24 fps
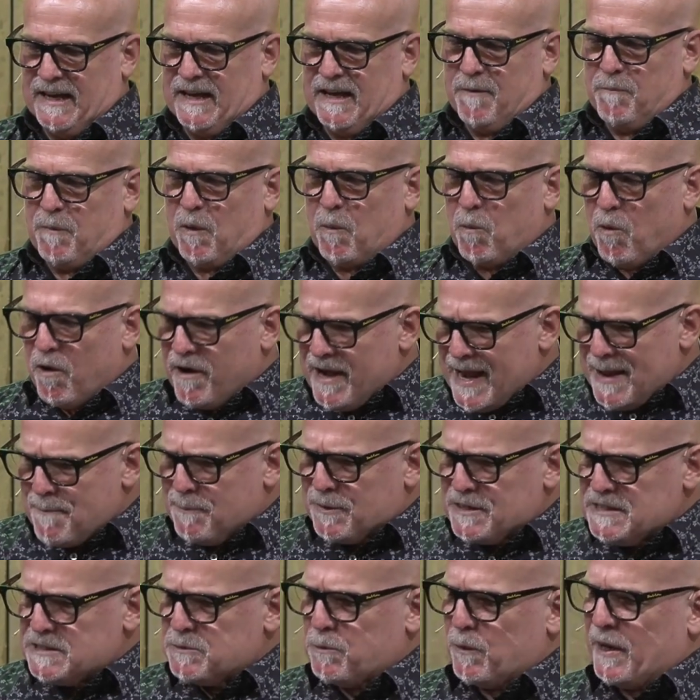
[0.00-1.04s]
But what
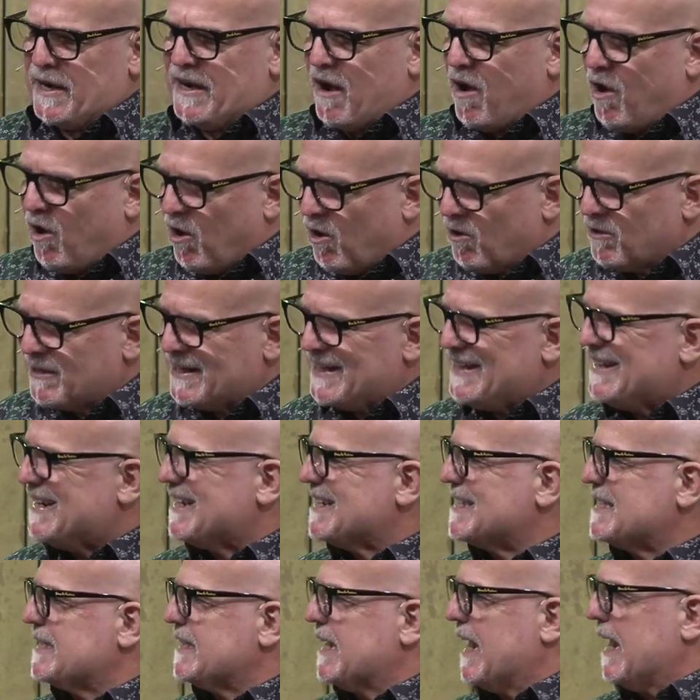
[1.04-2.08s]
happens when
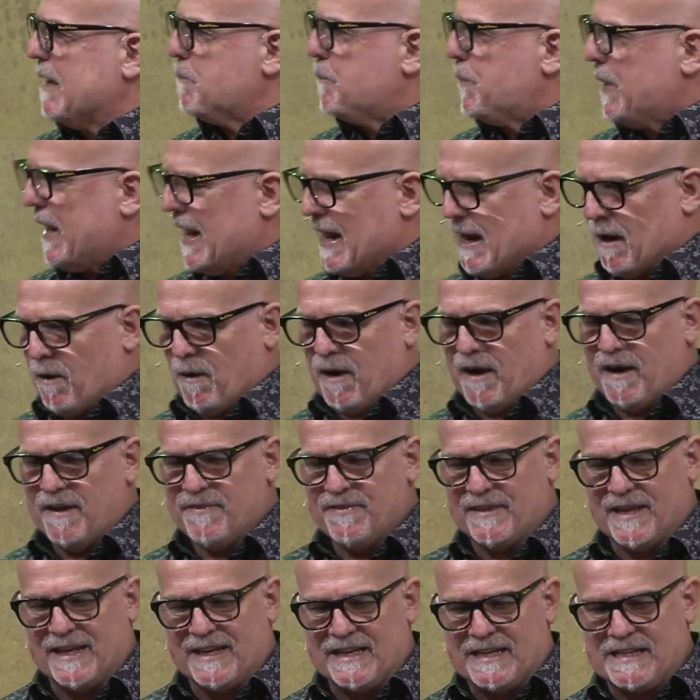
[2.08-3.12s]
holiness and power,
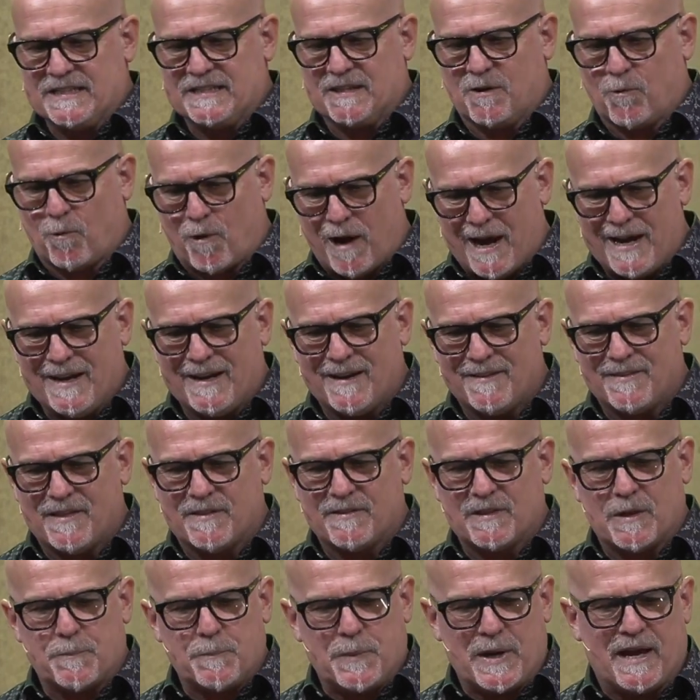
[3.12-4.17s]
that is greater than
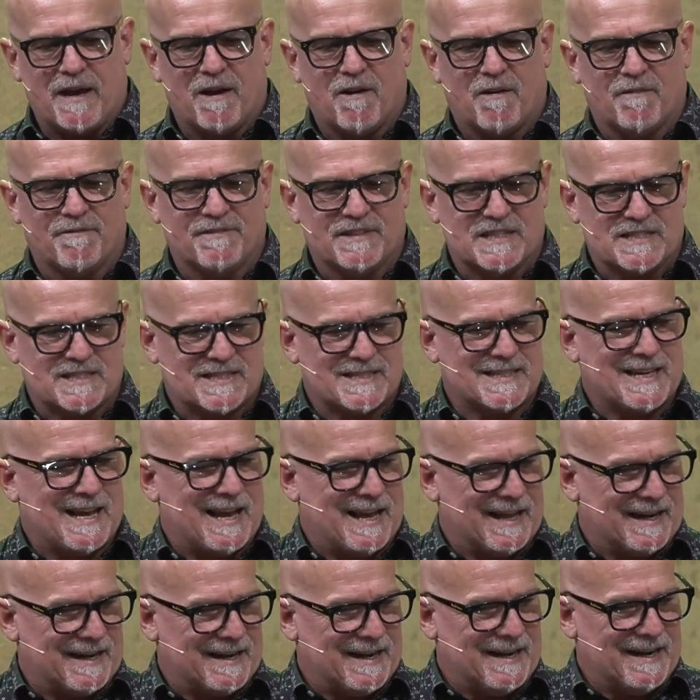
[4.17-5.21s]
the power of the
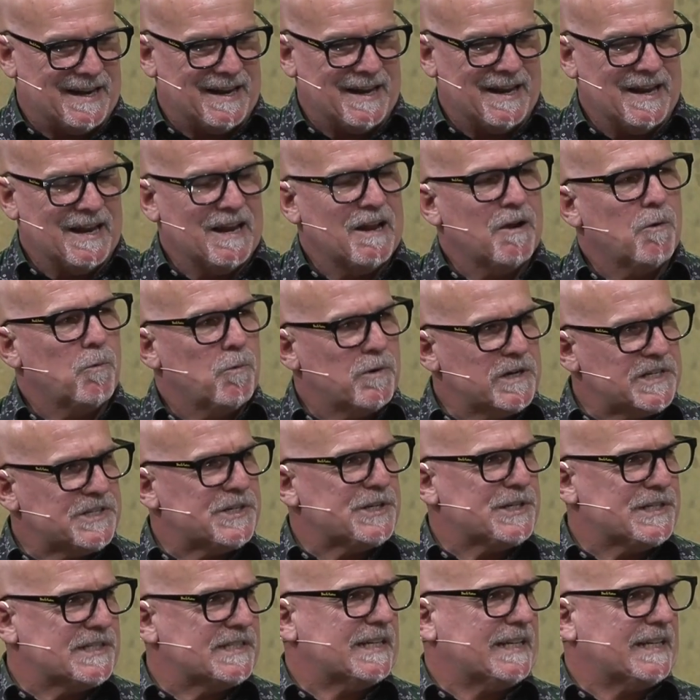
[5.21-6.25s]
sun, wishes to